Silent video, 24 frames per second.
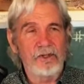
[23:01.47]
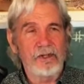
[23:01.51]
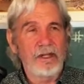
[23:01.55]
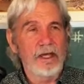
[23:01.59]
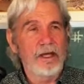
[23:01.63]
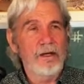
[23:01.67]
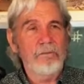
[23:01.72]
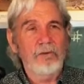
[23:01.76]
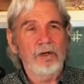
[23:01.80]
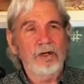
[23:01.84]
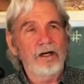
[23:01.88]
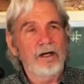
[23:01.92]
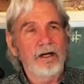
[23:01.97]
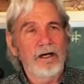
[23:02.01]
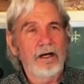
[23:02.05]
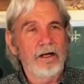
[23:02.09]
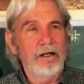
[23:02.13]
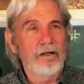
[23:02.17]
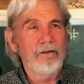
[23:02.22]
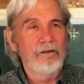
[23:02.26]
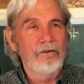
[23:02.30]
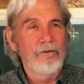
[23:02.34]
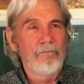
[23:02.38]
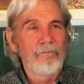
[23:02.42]
the Lamb of
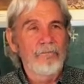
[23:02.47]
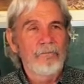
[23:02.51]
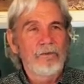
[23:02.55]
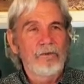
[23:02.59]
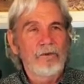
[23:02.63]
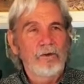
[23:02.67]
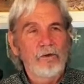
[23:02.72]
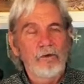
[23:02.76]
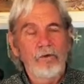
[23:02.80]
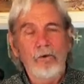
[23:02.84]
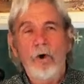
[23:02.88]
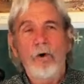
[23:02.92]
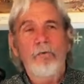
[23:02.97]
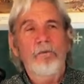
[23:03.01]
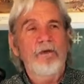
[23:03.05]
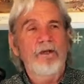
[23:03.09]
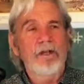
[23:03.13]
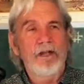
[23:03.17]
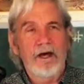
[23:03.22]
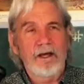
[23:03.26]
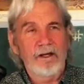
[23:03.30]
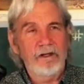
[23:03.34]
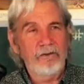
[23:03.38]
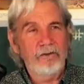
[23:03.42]
God, who opened
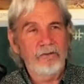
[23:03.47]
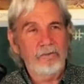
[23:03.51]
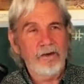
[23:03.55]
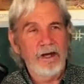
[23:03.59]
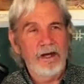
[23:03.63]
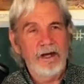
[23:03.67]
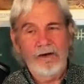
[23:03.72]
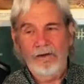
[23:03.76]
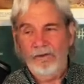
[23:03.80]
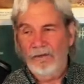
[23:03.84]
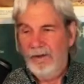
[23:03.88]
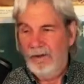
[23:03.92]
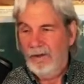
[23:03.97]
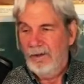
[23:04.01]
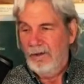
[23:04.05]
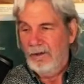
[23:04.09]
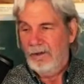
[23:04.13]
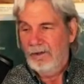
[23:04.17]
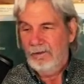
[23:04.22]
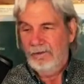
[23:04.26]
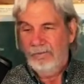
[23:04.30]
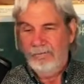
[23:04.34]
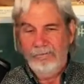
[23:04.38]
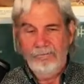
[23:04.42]
not his mouth,
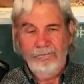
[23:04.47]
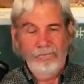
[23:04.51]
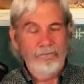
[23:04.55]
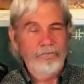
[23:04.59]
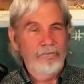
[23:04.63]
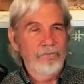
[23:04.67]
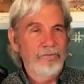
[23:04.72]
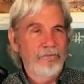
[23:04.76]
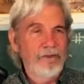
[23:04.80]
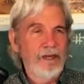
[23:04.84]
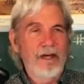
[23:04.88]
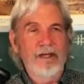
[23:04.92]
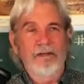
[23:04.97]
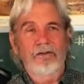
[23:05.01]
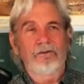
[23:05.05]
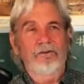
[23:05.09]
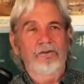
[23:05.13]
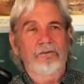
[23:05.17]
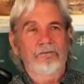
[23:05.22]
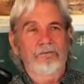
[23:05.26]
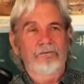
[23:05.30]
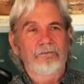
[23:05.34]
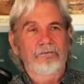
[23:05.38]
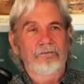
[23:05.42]

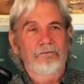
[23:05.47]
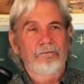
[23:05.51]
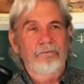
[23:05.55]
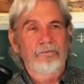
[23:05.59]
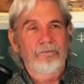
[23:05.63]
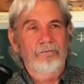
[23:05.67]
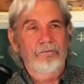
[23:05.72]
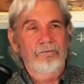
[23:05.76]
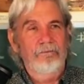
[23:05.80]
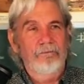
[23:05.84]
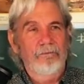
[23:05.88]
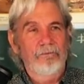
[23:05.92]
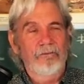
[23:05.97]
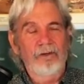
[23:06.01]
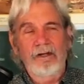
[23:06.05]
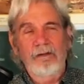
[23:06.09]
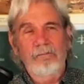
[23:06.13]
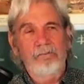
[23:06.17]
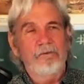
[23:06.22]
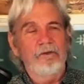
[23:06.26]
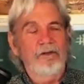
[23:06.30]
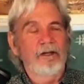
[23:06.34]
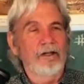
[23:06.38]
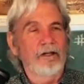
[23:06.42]
Daniel.
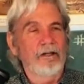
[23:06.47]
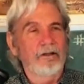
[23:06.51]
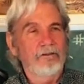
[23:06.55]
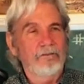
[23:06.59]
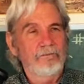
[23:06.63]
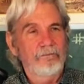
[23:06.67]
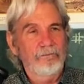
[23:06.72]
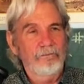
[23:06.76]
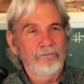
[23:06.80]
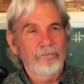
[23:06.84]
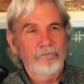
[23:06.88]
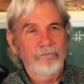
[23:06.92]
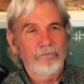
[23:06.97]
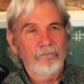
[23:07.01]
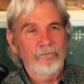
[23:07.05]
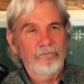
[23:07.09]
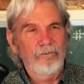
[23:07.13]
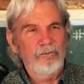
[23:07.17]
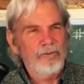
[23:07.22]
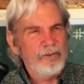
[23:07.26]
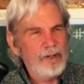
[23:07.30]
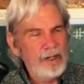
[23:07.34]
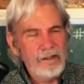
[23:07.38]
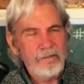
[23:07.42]
Same thing.
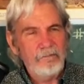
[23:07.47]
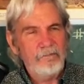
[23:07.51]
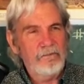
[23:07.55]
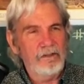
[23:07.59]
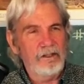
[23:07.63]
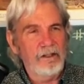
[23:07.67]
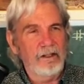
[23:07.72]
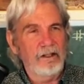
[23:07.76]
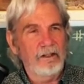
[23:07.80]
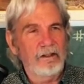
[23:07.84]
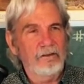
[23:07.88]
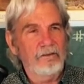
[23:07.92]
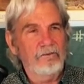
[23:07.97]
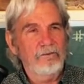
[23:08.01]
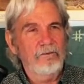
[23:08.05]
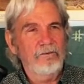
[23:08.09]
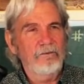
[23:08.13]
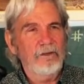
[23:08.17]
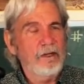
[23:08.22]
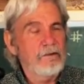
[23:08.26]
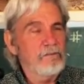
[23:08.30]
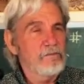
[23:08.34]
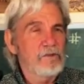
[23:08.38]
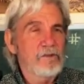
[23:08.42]
Same thing.
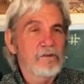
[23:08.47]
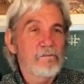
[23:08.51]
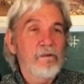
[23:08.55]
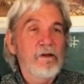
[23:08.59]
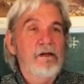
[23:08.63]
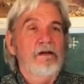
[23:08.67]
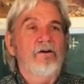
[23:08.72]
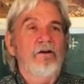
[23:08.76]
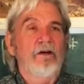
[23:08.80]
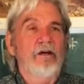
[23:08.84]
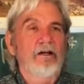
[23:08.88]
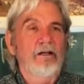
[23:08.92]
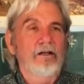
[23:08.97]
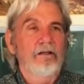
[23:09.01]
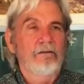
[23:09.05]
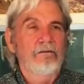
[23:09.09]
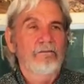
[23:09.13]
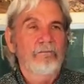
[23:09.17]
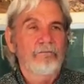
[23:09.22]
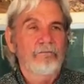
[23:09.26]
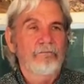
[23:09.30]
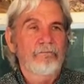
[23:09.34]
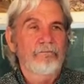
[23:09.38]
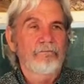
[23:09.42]
Same spirit.
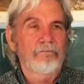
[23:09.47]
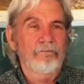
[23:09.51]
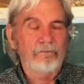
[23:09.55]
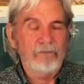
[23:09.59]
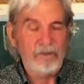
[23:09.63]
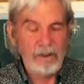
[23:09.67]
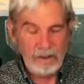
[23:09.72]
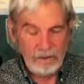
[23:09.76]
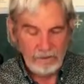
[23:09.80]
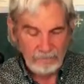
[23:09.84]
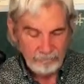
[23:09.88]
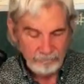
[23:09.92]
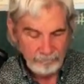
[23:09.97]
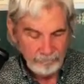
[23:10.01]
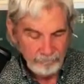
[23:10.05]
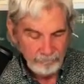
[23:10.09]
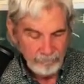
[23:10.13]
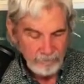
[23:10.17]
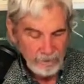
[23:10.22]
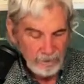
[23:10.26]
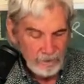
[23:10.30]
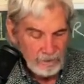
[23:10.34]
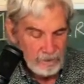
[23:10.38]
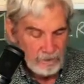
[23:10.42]
Okay?
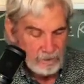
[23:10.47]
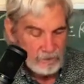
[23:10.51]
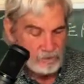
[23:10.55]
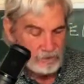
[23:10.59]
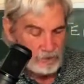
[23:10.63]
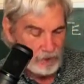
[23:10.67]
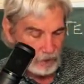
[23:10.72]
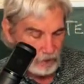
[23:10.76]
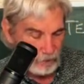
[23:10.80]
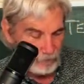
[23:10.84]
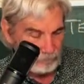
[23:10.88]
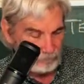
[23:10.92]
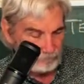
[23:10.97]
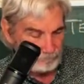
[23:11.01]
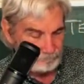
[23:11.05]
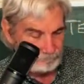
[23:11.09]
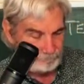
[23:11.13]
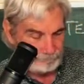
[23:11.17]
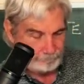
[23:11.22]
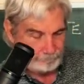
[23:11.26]
So